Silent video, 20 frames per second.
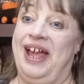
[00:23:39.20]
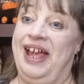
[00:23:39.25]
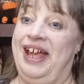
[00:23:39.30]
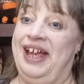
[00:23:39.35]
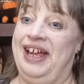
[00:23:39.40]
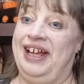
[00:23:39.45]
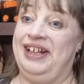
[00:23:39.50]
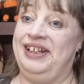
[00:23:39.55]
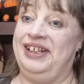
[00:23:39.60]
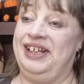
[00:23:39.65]

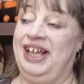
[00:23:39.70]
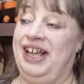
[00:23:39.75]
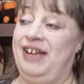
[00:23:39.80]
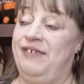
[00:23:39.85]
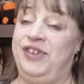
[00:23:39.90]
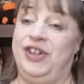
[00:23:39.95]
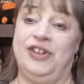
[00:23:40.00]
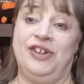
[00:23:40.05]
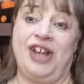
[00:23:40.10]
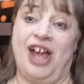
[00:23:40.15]
And
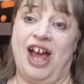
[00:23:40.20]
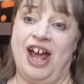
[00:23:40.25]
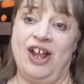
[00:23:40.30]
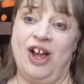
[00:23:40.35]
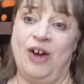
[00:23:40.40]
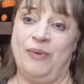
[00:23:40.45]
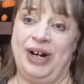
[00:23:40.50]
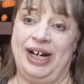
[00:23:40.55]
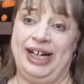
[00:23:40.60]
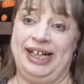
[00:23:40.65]
if you're not
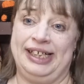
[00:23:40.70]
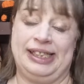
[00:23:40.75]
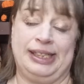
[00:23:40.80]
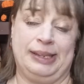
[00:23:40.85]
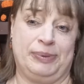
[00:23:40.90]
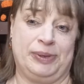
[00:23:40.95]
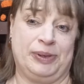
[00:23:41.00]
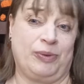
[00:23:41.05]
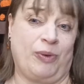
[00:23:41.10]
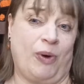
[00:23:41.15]
already
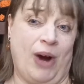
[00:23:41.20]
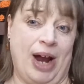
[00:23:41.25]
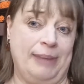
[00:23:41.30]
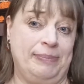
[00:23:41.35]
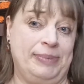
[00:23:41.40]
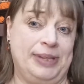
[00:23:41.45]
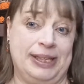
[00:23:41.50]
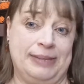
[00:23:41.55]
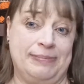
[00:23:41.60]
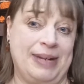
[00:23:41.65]

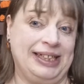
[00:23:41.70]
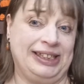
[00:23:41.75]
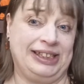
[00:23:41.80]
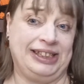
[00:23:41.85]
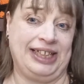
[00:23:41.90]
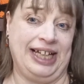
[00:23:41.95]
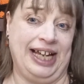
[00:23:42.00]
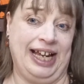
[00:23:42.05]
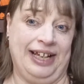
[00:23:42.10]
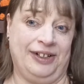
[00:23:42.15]
subscribed to my
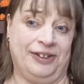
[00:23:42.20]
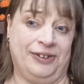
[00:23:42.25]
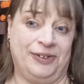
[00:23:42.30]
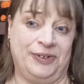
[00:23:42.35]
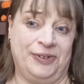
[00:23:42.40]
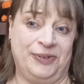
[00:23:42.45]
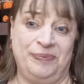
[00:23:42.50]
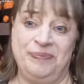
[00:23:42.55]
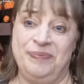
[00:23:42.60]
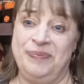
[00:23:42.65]

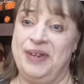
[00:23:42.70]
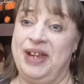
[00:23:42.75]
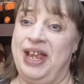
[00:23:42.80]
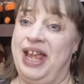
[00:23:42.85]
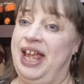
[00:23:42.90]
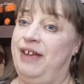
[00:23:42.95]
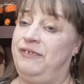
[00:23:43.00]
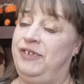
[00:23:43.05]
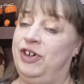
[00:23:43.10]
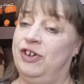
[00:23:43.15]
channel,
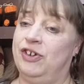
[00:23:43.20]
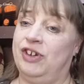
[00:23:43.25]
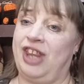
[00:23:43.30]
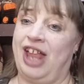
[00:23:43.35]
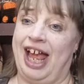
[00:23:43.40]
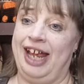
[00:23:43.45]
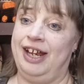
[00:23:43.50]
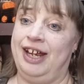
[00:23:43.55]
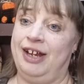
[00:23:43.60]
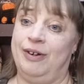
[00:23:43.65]
if you
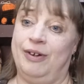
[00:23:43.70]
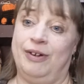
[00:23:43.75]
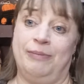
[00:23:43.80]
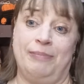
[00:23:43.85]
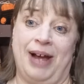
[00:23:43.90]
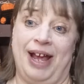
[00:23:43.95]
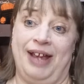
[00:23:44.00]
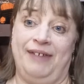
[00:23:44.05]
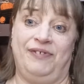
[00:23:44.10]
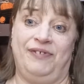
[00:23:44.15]
like
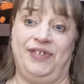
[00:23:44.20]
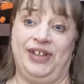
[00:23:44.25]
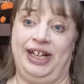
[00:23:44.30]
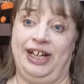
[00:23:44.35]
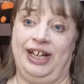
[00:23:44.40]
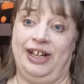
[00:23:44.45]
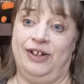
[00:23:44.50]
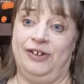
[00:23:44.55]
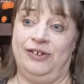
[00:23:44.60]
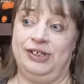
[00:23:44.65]
my
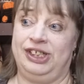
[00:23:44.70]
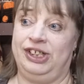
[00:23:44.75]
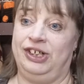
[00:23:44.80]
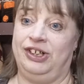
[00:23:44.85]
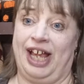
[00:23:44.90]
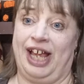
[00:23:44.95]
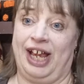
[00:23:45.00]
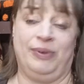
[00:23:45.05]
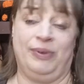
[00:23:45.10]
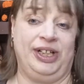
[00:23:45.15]
videos,
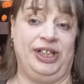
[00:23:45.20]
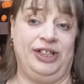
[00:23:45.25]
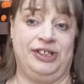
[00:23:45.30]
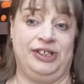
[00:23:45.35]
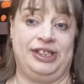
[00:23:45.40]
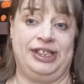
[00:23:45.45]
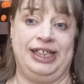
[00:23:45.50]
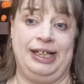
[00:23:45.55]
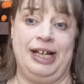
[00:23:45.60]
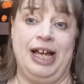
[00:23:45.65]
you like what
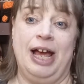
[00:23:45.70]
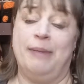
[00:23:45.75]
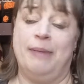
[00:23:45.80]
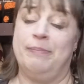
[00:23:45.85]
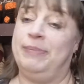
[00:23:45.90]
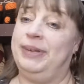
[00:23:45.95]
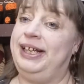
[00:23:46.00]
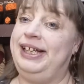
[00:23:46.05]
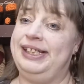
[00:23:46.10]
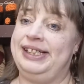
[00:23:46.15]
you see,
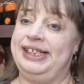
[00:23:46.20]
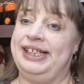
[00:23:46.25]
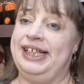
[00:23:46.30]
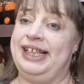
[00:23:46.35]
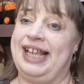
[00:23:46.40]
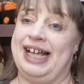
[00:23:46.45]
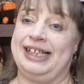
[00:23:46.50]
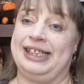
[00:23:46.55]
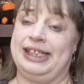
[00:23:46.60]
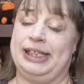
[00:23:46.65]
please
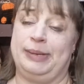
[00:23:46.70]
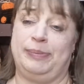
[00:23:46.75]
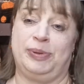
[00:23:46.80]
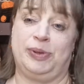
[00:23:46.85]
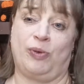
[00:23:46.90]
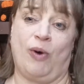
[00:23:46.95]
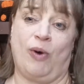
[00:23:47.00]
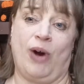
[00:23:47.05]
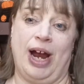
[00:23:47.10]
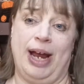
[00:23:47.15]
hit that
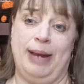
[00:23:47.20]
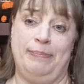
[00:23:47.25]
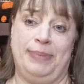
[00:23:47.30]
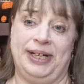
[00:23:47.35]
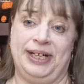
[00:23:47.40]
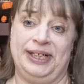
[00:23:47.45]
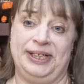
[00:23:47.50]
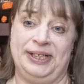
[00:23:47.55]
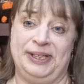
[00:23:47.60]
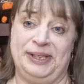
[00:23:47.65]
subscribe
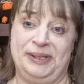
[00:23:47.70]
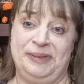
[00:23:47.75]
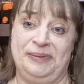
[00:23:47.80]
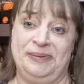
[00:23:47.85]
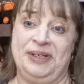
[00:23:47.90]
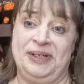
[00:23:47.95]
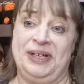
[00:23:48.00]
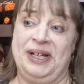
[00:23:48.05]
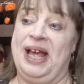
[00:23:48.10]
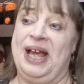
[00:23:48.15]
button.
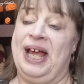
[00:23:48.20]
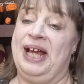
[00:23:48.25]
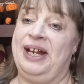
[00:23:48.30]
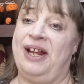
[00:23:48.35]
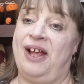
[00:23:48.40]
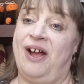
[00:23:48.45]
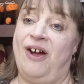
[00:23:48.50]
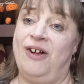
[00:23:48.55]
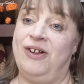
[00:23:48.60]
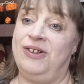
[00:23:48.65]

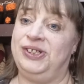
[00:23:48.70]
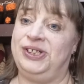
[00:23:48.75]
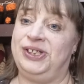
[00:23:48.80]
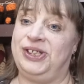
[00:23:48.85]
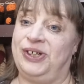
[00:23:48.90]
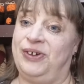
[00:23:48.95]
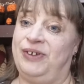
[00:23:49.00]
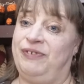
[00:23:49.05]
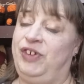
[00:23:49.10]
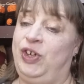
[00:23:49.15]
And
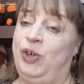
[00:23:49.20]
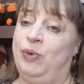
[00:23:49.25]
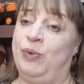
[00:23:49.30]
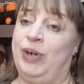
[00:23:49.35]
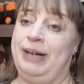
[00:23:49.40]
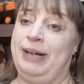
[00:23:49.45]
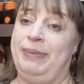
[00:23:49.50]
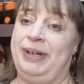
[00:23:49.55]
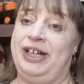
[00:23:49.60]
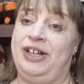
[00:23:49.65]
also, if you
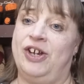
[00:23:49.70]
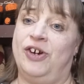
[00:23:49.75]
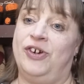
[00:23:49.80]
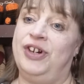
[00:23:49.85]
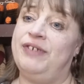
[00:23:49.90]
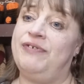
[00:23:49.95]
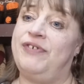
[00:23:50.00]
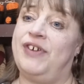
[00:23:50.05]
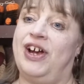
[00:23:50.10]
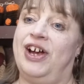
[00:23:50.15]
want to be
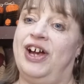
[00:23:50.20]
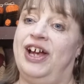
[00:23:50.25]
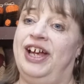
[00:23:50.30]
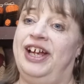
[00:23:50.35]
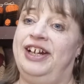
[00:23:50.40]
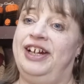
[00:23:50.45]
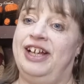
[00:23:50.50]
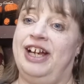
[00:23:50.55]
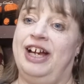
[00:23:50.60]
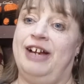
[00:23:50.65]

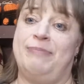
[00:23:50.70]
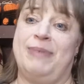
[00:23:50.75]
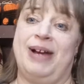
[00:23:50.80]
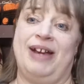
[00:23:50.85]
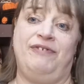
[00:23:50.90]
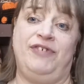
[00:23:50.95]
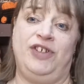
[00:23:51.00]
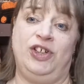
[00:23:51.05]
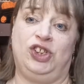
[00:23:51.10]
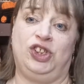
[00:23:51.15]
notified of
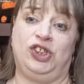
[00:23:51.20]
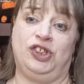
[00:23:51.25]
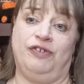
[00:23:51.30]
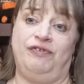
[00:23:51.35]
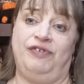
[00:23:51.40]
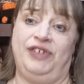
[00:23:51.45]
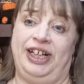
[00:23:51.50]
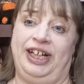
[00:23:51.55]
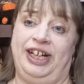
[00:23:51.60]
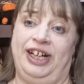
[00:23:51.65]
my future
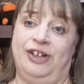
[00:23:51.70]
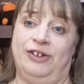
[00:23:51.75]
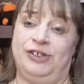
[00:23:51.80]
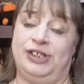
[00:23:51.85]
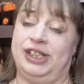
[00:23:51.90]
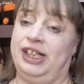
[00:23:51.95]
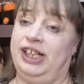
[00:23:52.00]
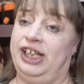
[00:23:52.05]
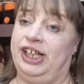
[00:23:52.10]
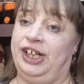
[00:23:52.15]

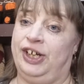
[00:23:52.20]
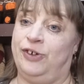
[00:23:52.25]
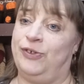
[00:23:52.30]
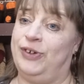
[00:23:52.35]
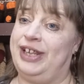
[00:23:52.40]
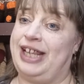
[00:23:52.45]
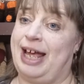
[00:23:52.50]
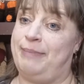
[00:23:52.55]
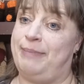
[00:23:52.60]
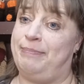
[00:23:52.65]
videos, click
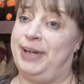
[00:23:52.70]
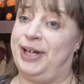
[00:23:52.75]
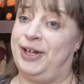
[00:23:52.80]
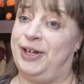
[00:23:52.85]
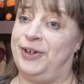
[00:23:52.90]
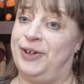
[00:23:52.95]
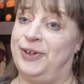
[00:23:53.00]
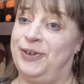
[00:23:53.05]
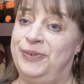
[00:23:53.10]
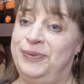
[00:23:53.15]
on that
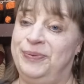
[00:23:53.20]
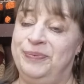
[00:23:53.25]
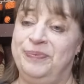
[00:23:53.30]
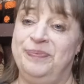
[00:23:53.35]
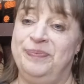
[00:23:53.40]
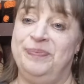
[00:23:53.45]
bell.